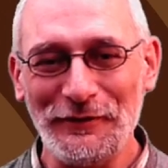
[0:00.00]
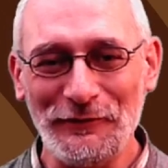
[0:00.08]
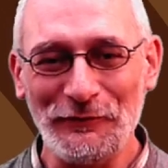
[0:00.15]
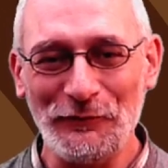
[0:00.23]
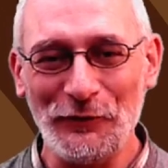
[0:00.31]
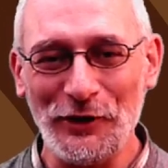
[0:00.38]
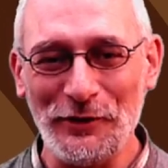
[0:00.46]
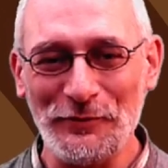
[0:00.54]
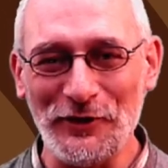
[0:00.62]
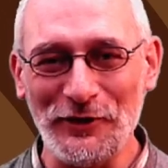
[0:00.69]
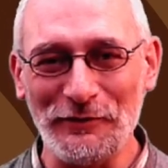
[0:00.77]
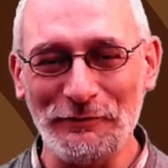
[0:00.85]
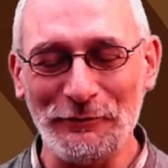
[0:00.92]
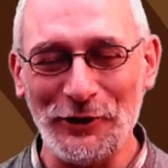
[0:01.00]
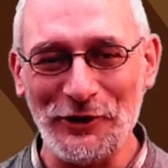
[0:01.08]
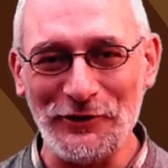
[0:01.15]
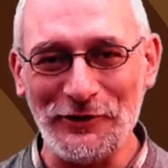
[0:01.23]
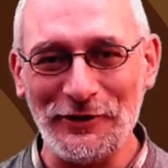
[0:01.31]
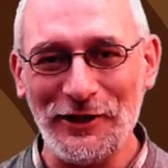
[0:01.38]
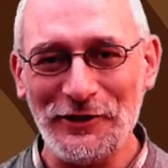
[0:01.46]
verbs in
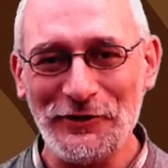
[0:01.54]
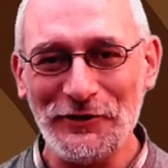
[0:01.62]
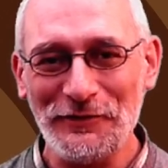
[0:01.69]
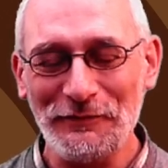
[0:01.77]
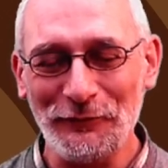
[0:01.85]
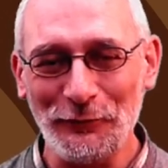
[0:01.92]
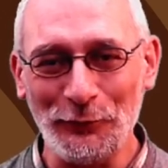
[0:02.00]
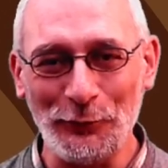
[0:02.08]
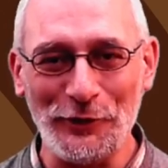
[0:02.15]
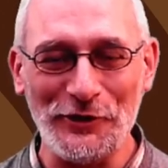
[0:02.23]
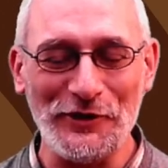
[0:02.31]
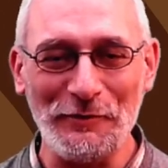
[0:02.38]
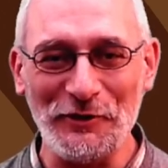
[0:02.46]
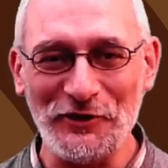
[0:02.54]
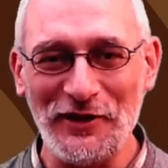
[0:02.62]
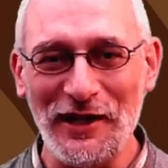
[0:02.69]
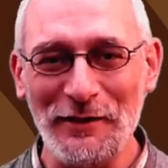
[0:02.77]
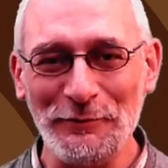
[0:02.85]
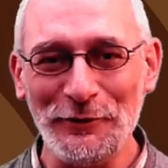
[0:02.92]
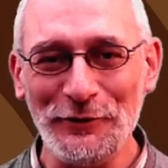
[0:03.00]
present tense, or some
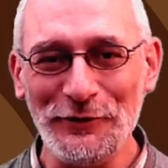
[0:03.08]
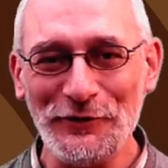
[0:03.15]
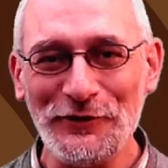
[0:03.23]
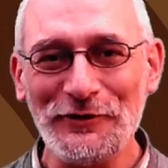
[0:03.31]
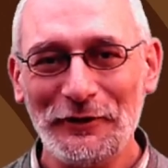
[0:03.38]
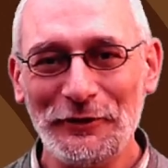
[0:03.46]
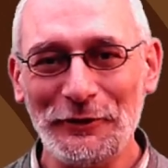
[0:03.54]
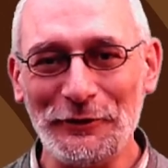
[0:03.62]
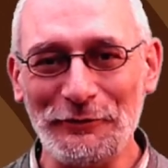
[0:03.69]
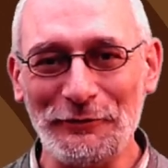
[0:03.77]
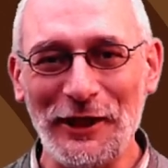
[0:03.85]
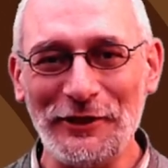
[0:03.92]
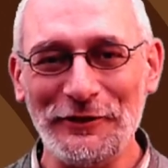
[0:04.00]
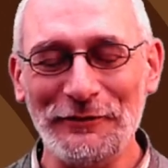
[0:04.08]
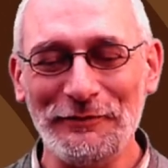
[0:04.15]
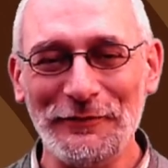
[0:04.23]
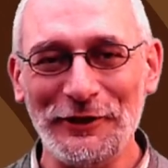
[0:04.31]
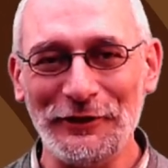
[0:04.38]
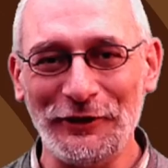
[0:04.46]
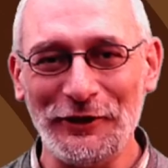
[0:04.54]
examples, you can write them
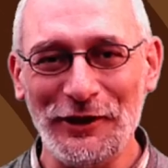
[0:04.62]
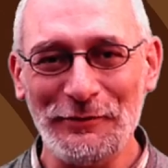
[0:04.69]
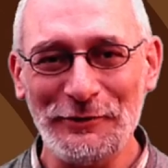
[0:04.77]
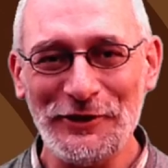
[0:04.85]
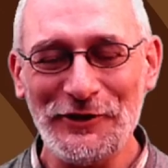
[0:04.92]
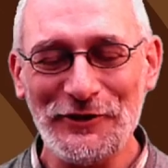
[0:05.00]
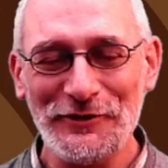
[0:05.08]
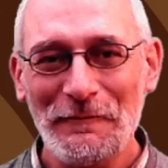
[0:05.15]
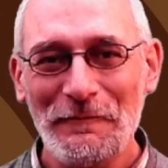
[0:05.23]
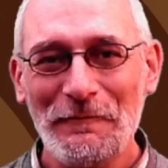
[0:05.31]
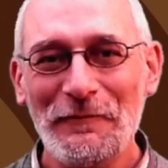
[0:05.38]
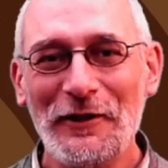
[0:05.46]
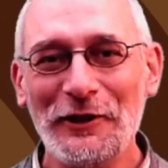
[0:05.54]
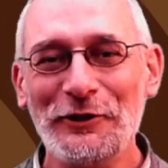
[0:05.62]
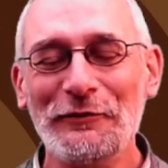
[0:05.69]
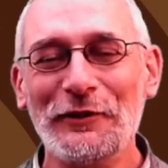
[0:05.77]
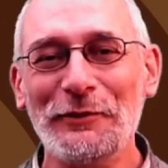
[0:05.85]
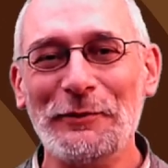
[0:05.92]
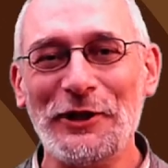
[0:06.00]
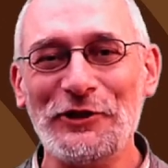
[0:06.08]
in the comments. Thank you
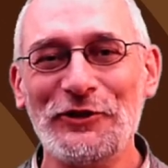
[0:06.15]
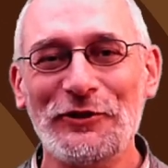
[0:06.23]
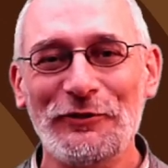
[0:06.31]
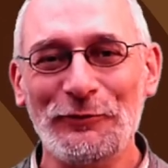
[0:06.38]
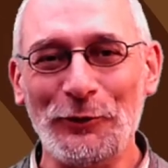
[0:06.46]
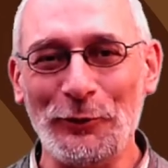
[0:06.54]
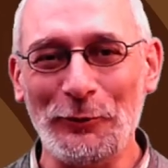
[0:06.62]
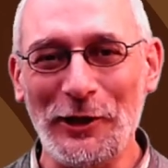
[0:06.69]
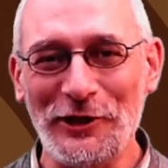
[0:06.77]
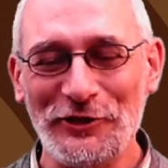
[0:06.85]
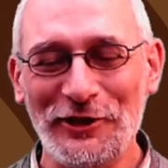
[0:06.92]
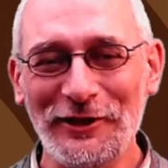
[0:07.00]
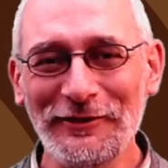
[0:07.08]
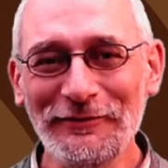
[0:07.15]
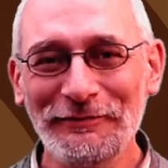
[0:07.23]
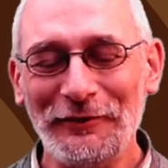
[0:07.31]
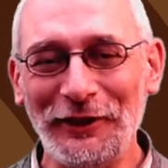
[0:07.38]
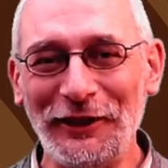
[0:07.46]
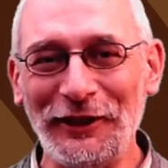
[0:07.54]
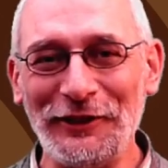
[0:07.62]
very much for watching,
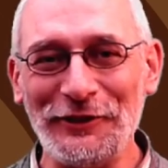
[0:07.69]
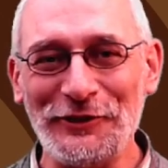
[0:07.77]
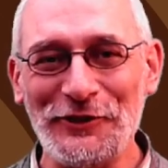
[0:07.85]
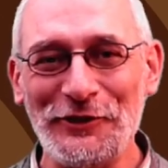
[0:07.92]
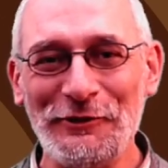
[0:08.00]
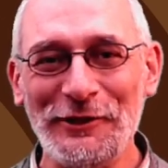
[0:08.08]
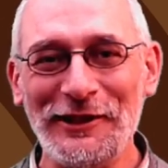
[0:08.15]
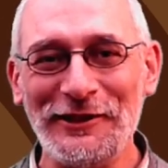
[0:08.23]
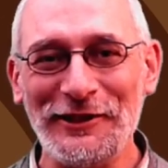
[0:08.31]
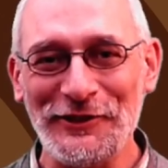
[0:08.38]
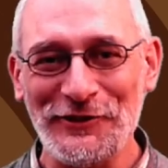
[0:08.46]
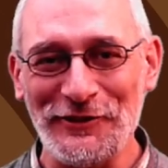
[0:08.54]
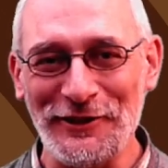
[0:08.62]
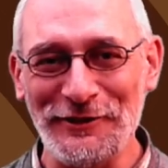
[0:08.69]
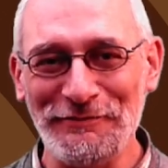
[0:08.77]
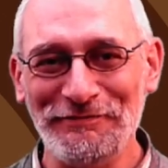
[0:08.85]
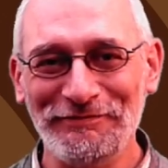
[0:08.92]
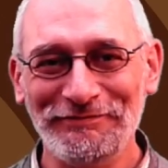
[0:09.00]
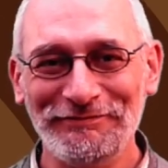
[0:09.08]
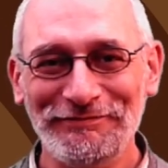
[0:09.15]
and see you again next time.
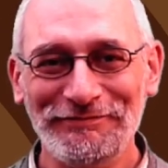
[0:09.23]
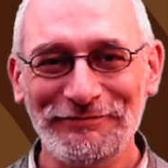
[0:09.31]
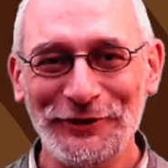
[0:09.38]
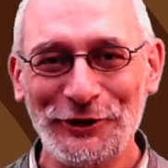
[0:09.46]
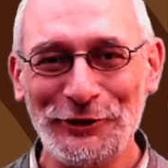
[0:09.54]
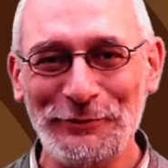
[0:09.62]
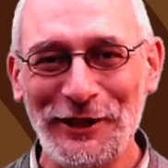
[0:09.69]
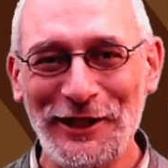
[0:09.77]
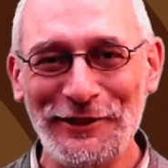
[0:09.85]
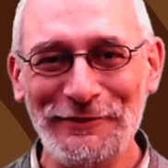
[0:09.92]
Goodbye.